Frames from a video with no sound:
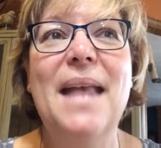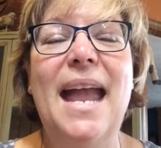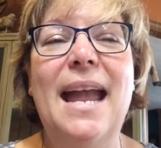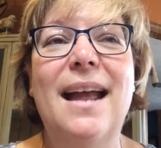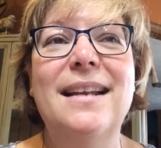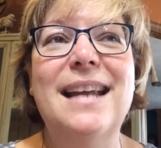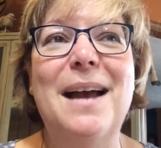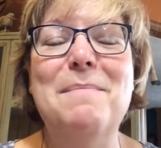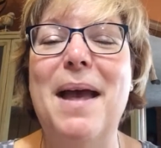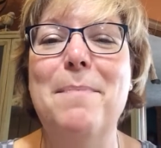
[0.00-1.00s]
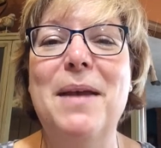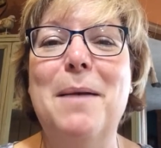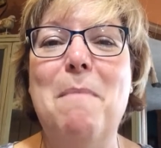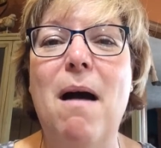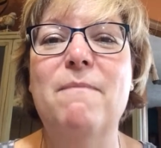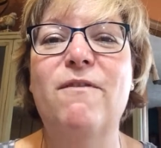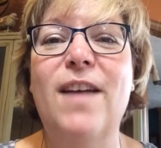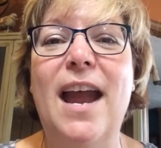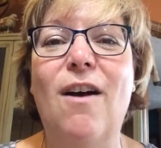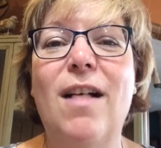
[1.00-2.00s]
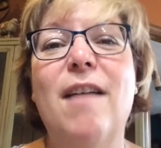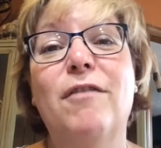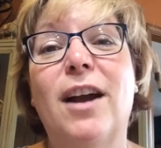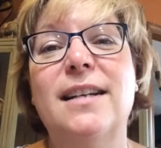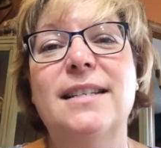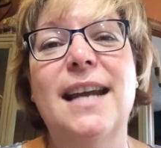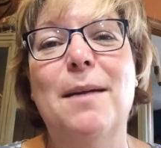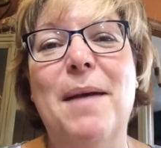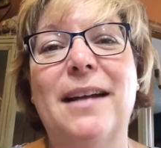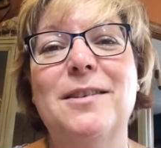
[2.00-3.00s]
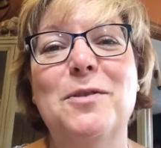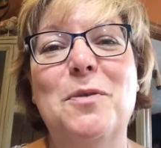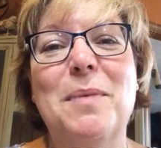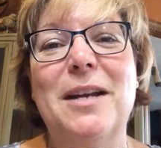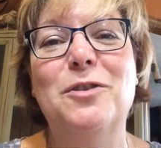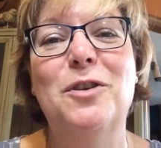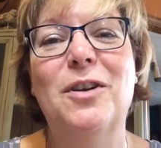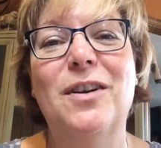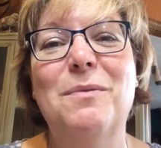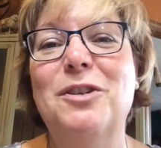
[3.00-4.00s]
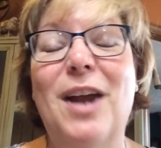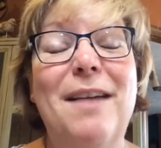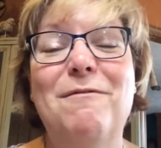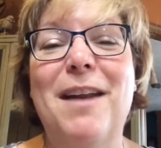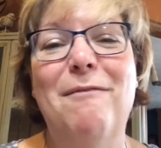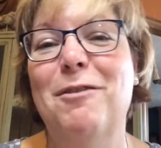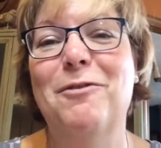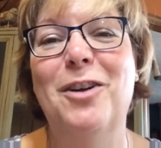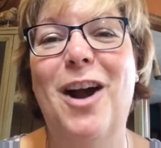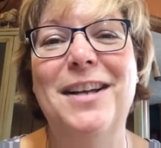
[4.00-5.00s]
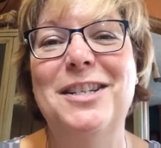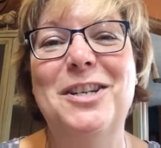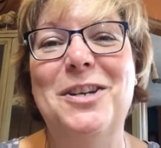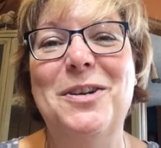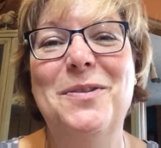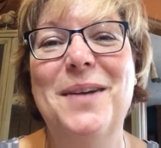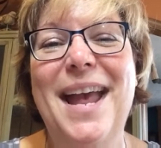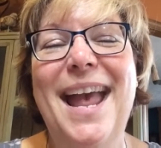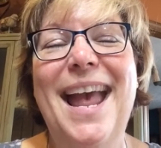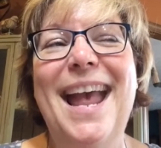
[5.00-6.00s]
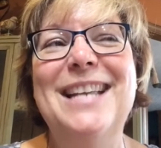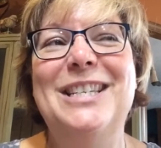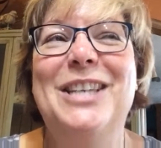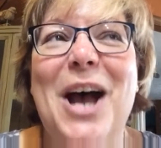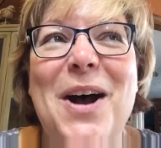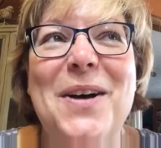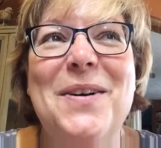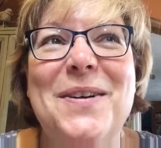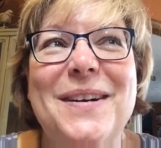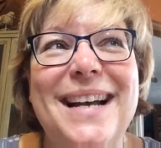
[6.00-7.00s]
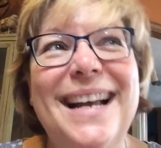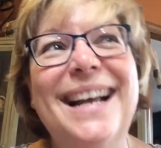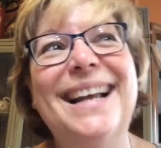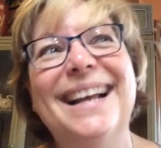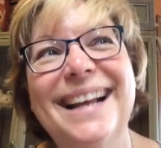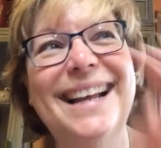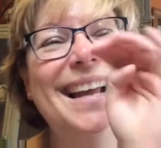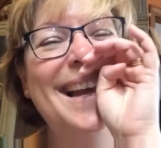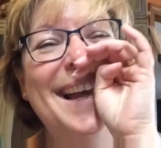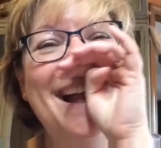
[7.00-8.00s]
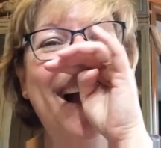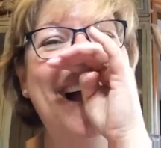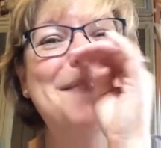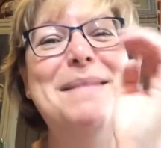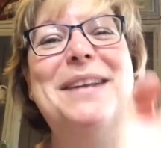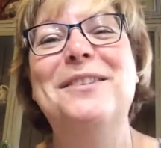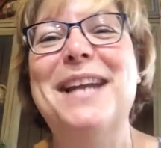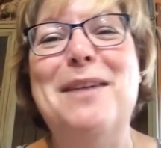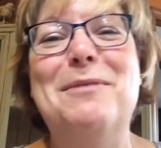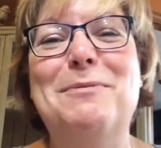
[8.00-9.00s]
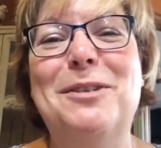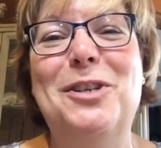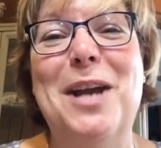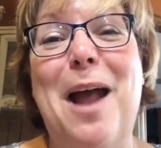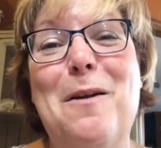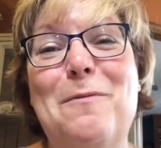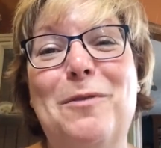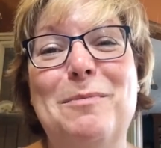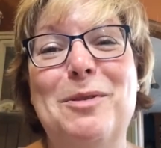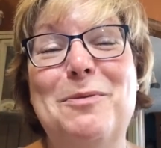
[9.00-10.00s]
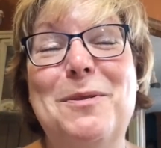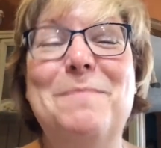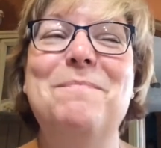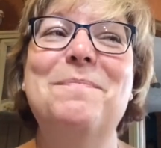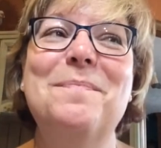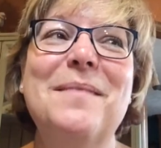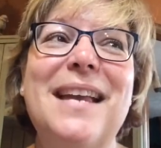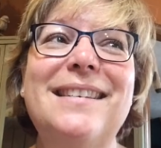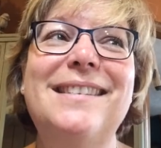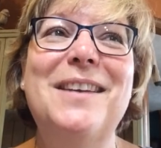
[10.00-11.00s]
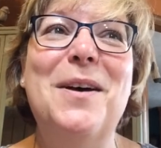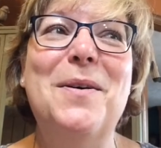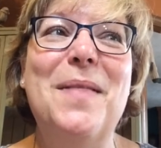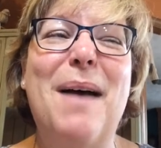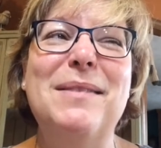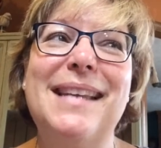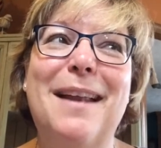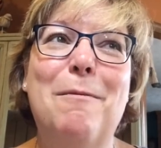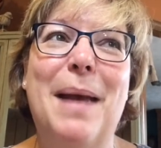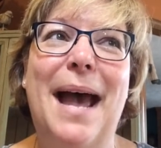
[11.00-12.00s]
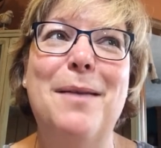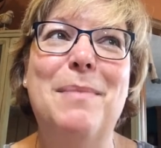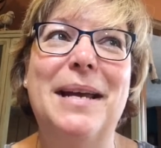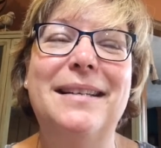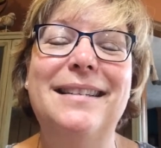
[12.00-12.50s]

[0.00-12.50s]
and epic mom fail. I forgot to take a back to school picture, which I have never forgotten to do, and so I made her take one when she got home from school. So that was kind of bad, but